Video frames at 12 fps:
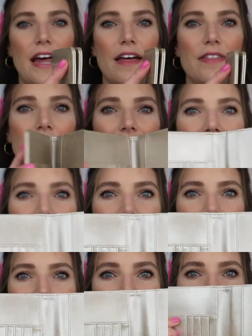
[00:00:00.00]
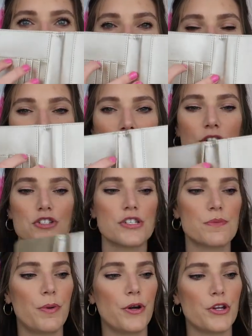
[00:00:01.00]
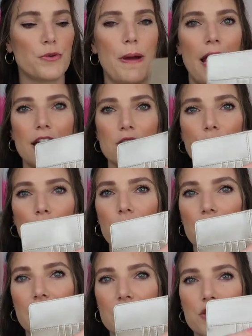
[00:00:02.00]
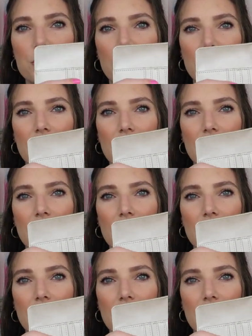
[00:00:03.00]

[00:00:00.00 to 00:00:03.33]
on the inside you can just put your passport into it,